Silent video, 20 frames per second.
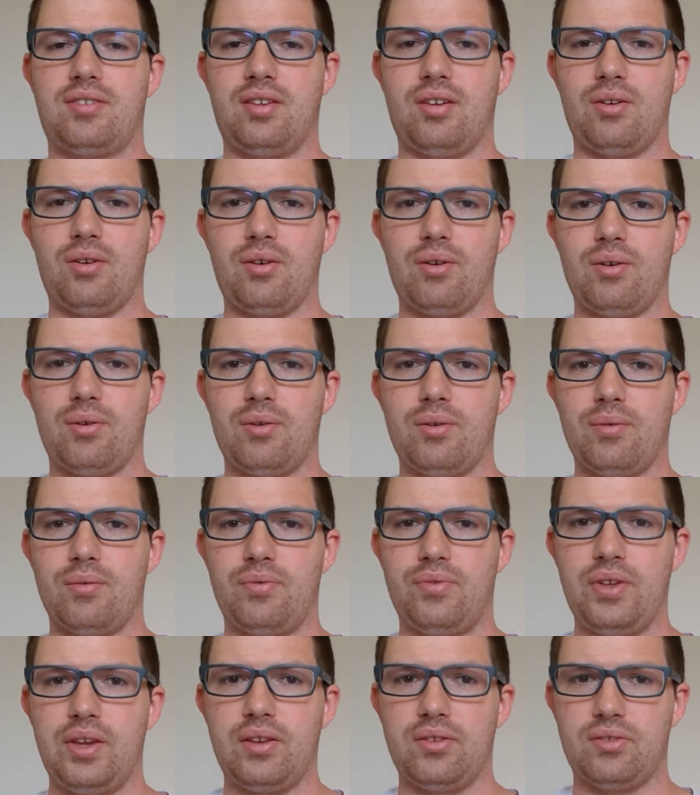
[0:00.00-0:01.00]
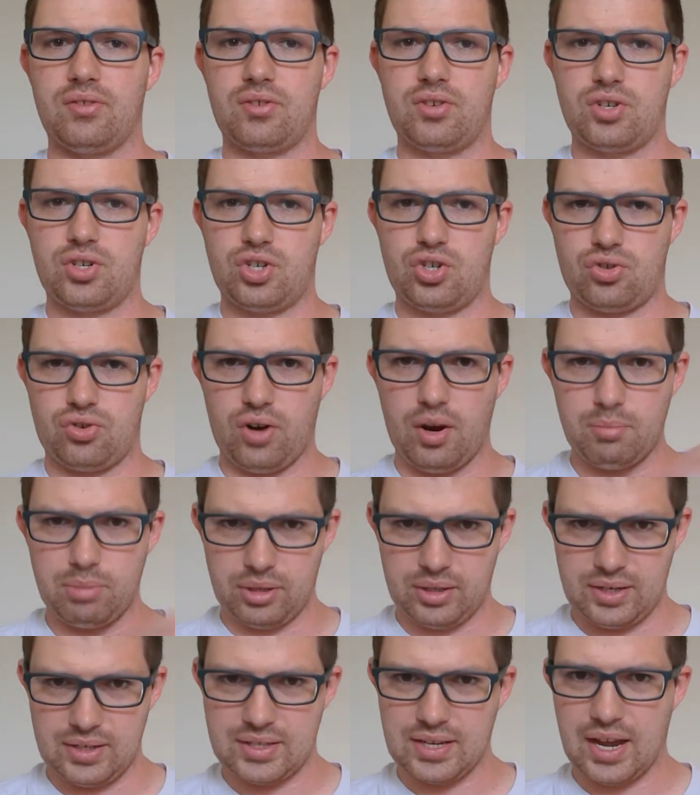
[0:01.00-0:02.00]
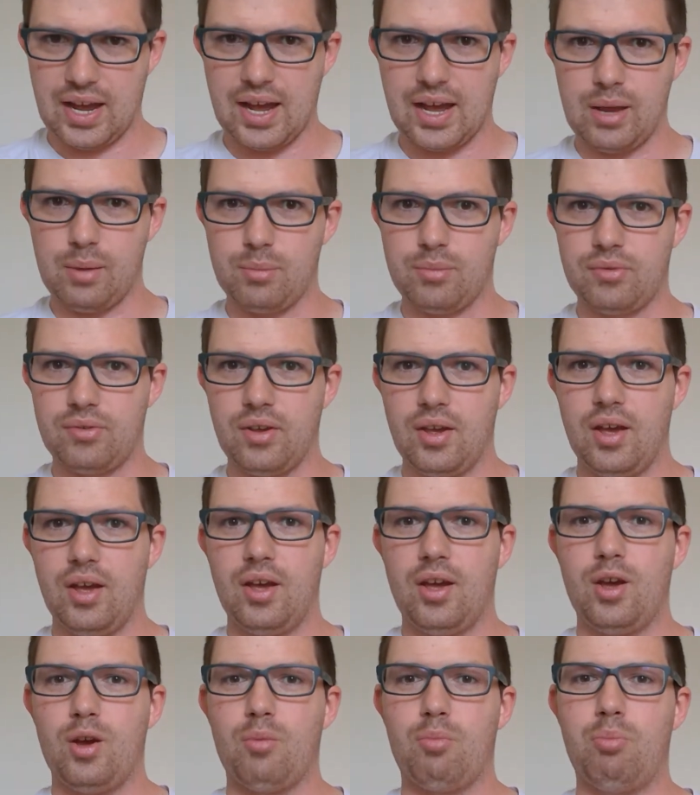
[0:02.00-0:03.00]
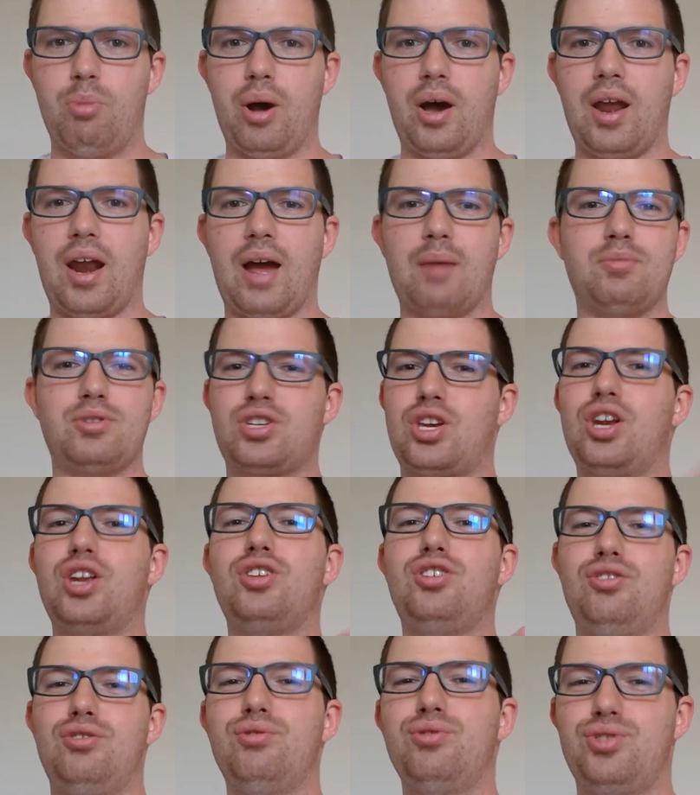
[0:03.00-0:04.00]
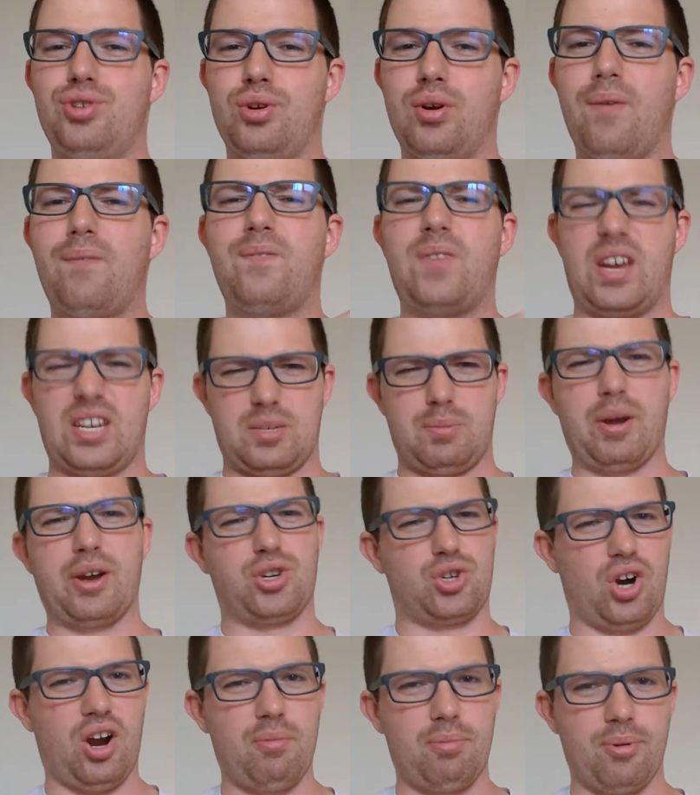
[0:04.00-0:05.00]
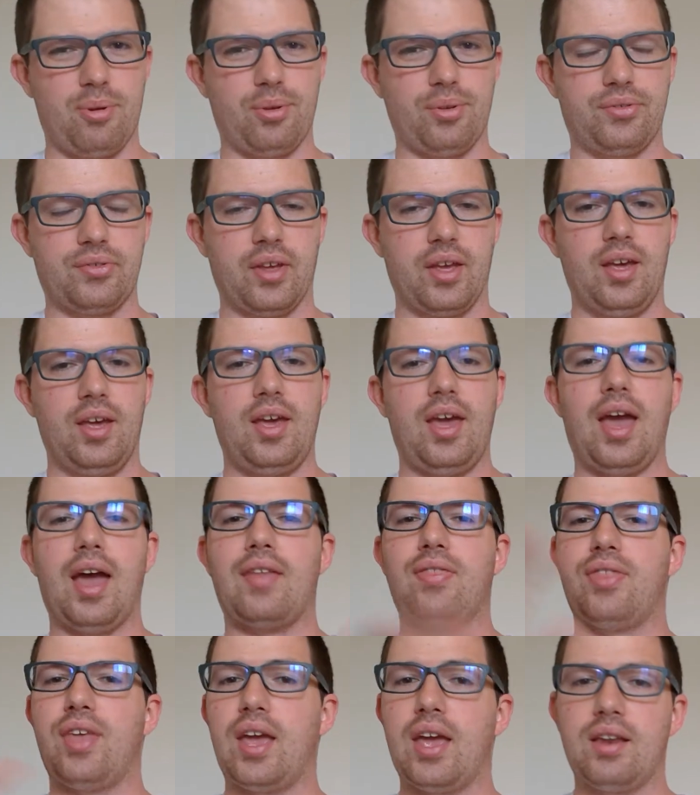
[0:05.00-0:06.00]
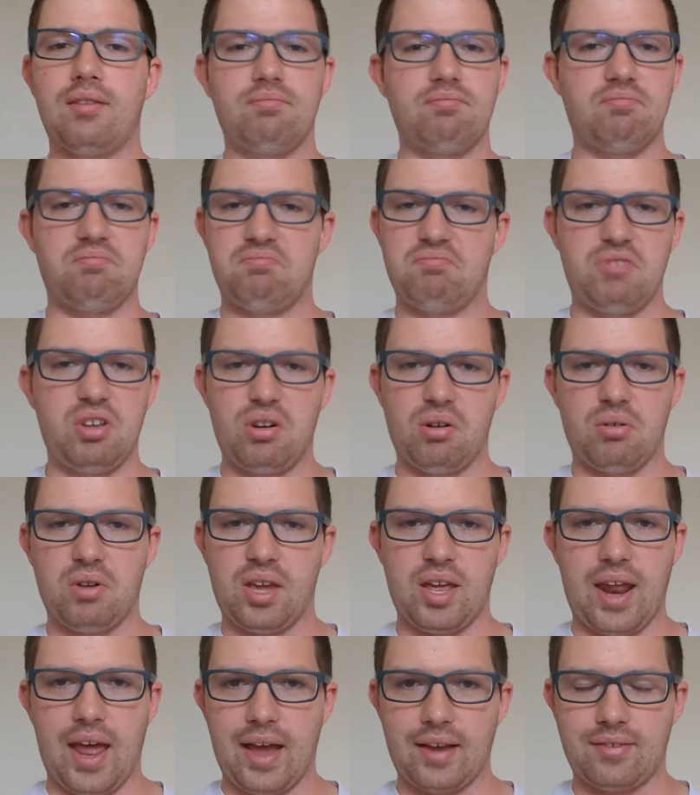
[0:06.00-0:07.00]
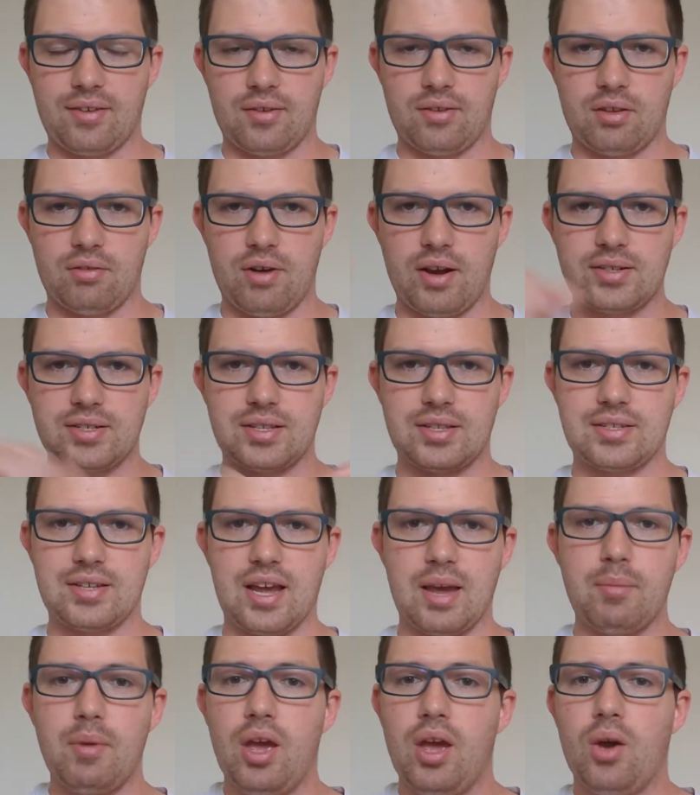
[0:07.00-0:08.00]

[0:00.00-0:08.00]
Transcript: to these troubling times, but I'm just going to use you to fix my troubles, and then you don't get access the rest of the time.